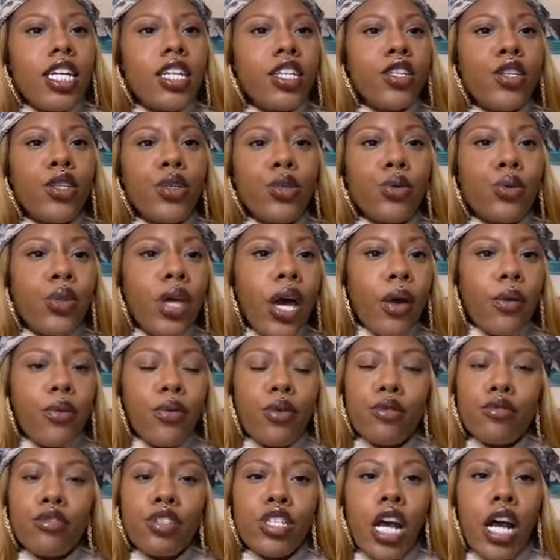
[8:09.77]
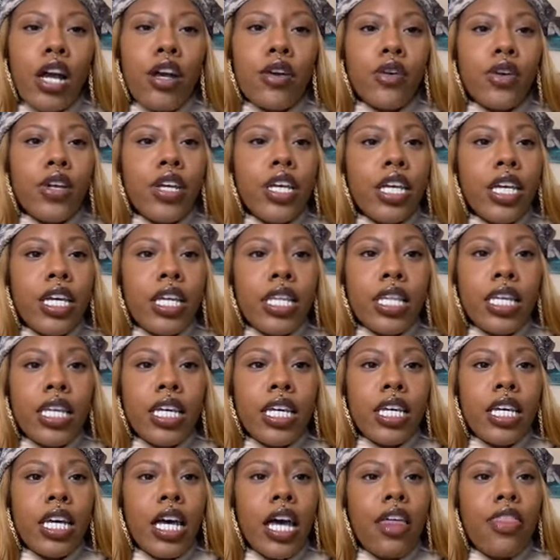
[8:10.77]
Do that Root Chakra
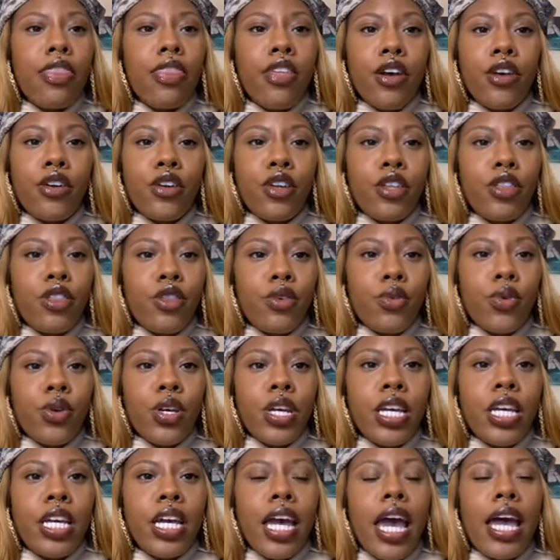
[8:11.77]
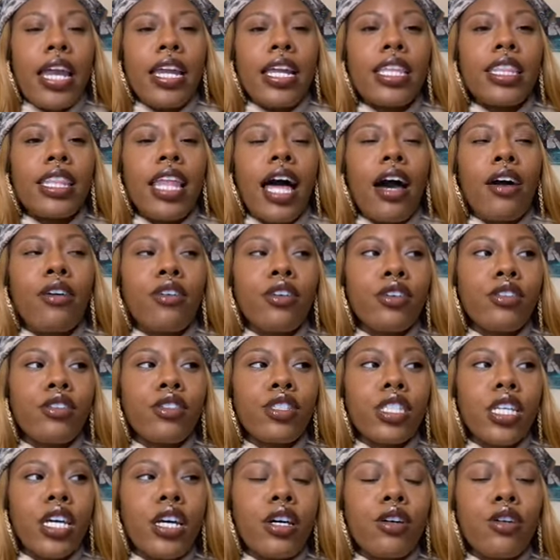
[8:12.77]
Healing thirty-three and allow
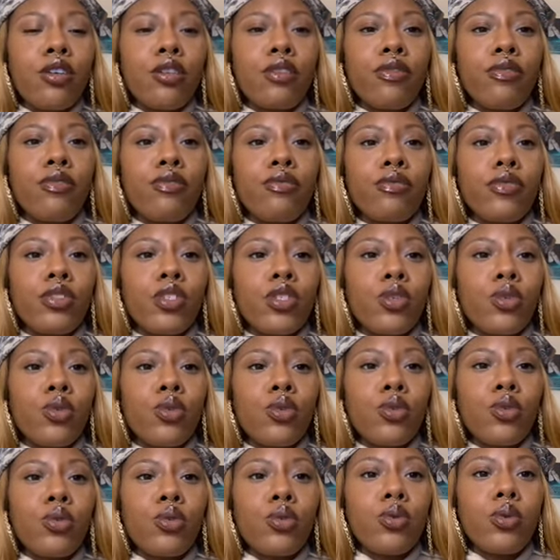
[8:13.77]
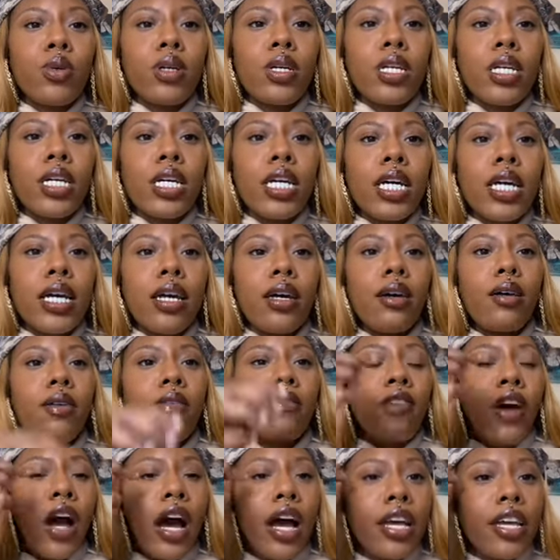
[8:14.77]
yourself to
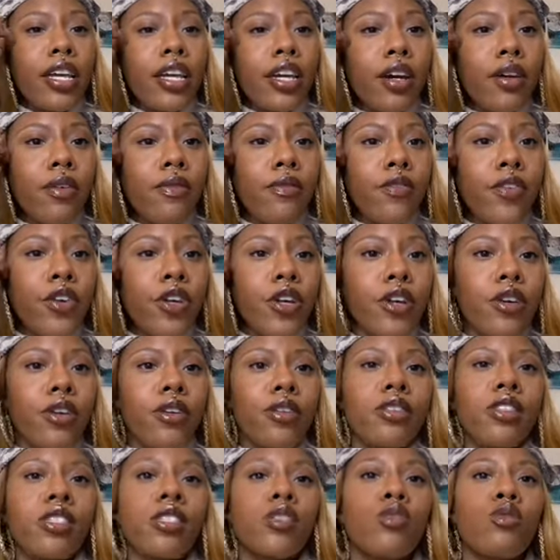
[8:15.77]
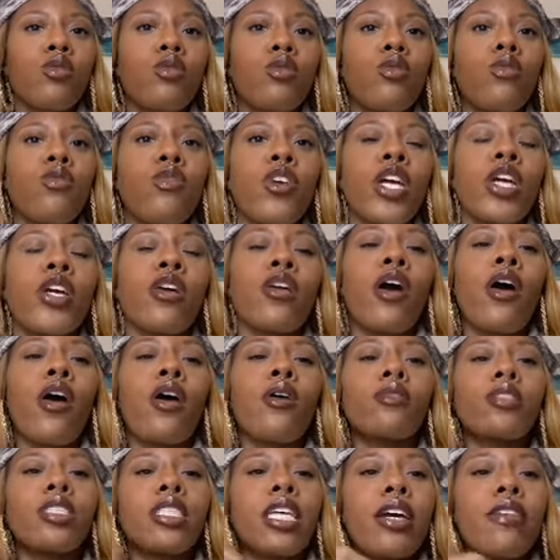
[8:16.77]
find comfort, to figure
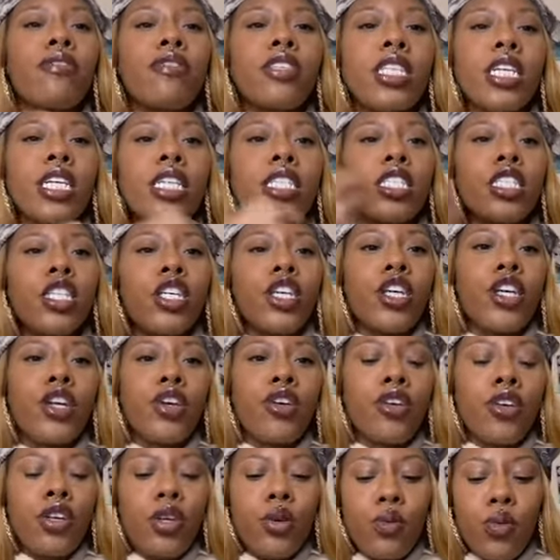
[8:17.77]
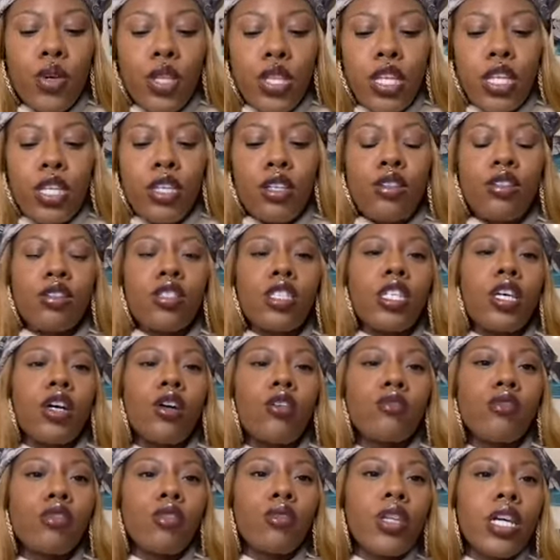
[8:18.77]
out safety and security within
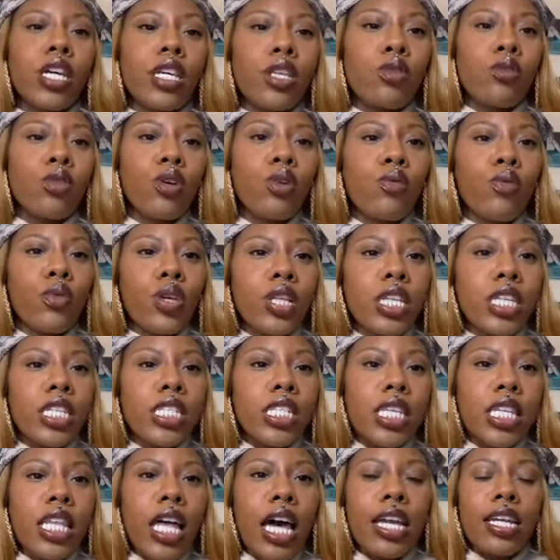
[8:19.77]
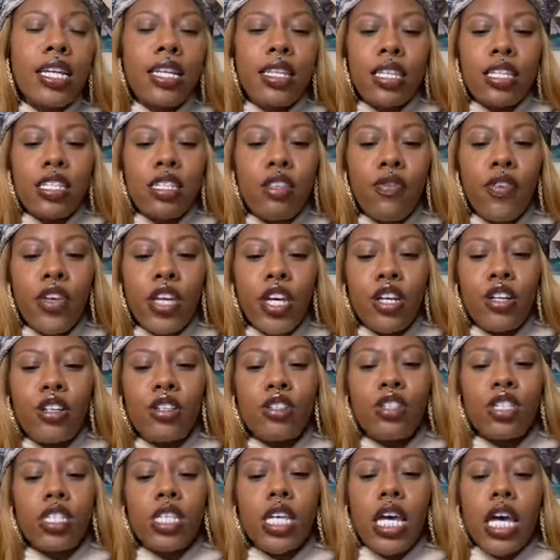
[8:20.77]
yourself so that you can release a lot of these
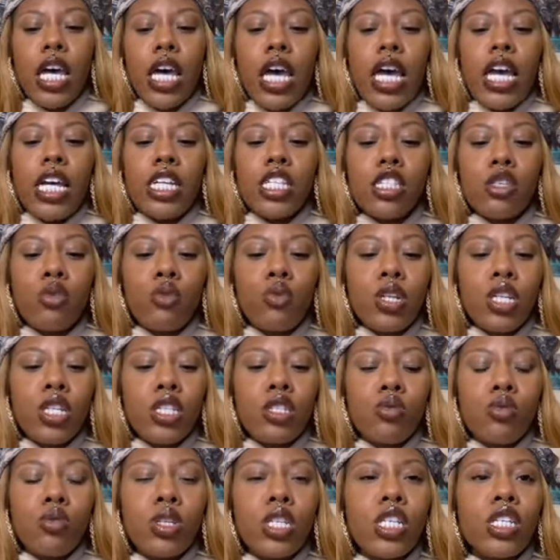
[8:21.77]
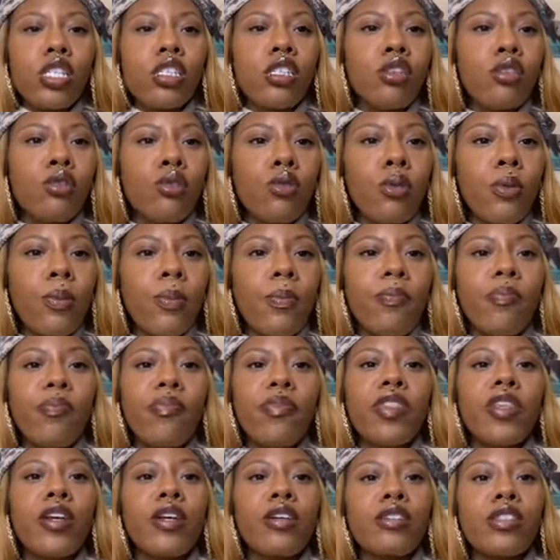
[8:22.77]
fears. In twenty twenty-two,
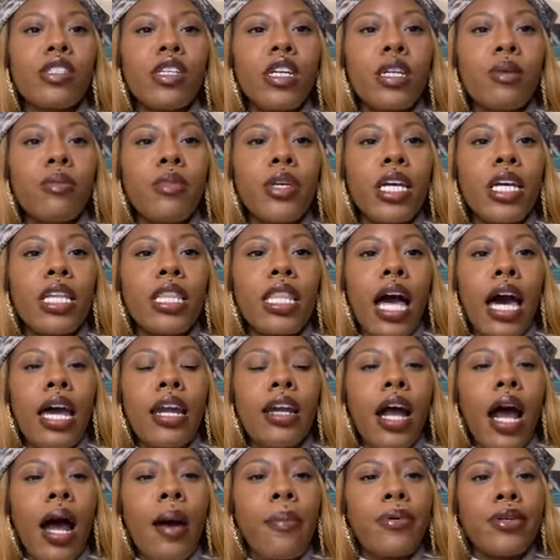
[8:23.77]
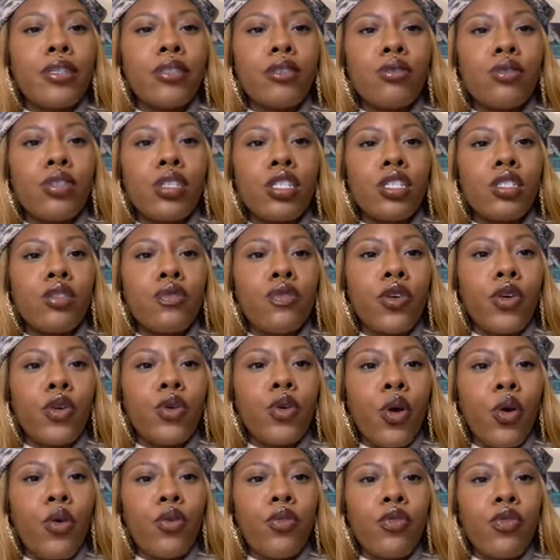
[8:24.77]
there's going to be a lot of opportunities for
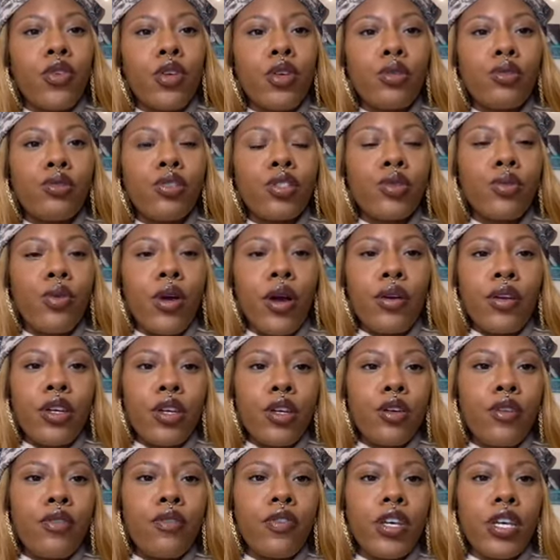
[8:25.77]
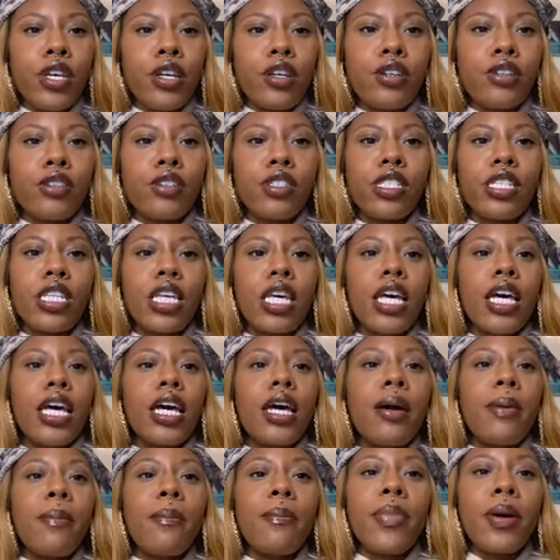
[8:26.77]
growth for you surrounding your fears.
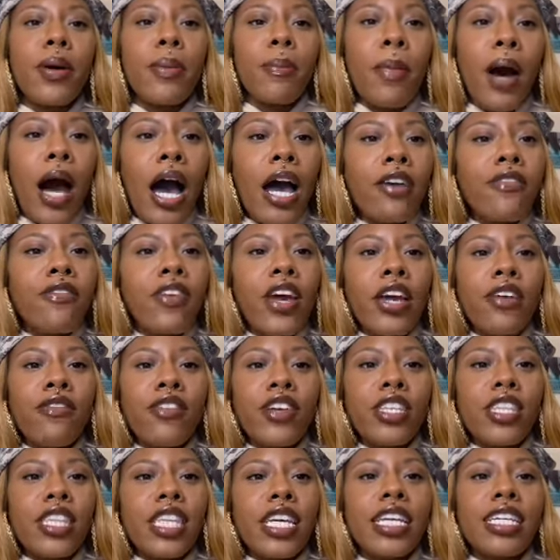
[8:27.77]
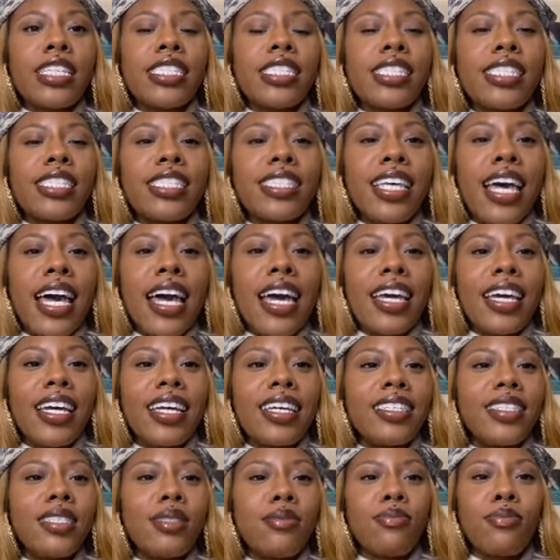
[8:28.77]
But my favorite thing to say
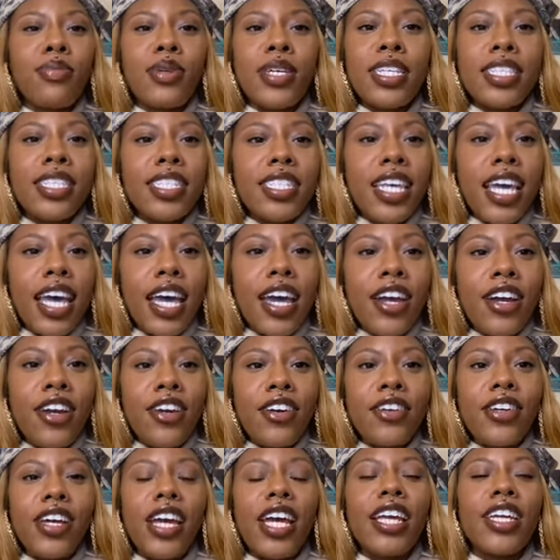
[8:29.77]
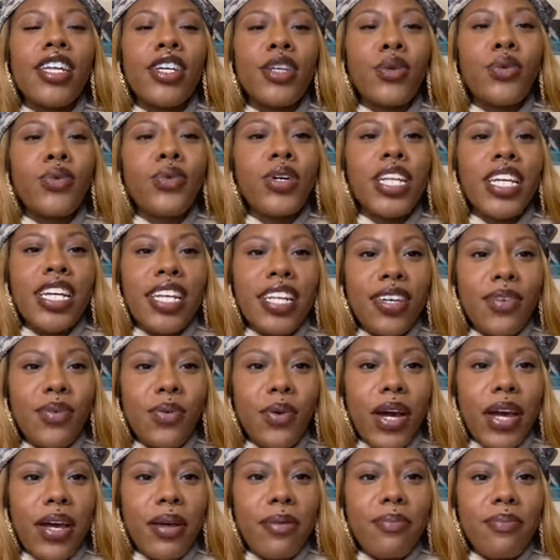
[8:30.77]
is be scared and do it
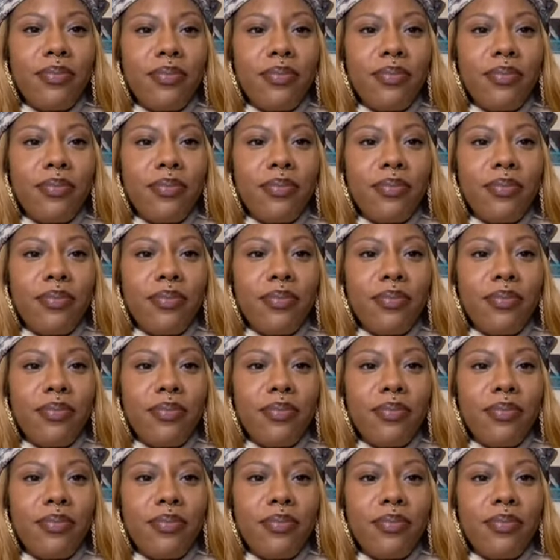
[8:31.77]
anyway.